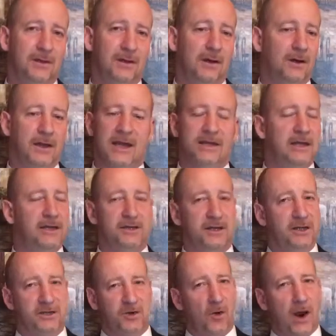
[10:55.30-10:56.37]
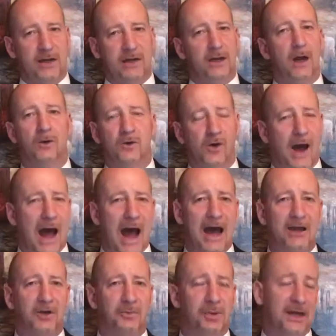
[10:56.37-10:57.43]
Uh, it, it, it's great to go to a
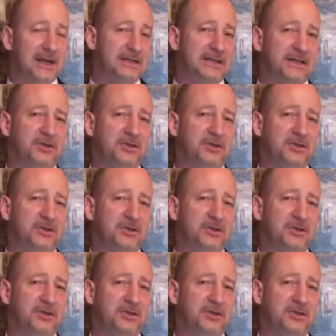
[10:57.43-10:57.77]
higher place.